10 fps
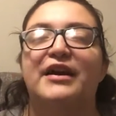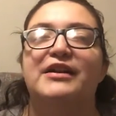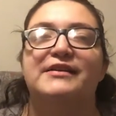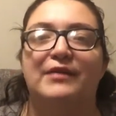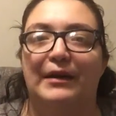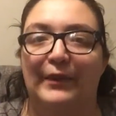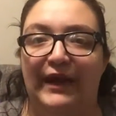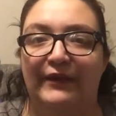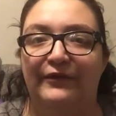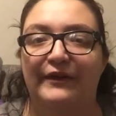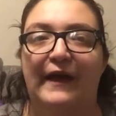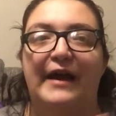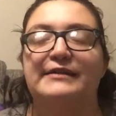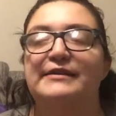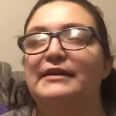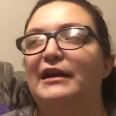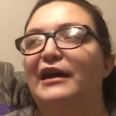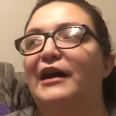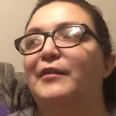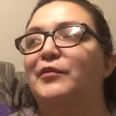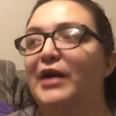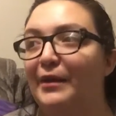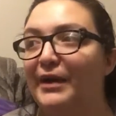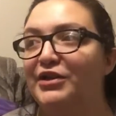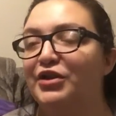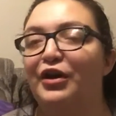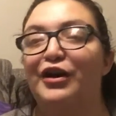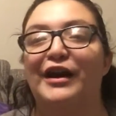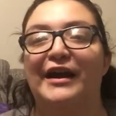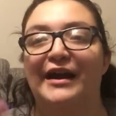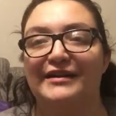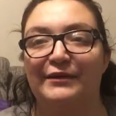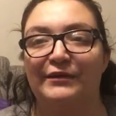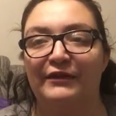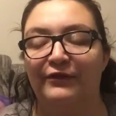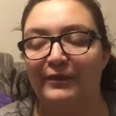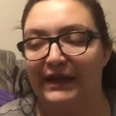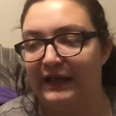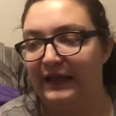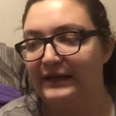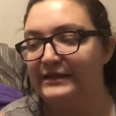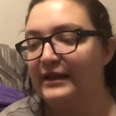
So I paid for that, got my jar, and got something for my kids.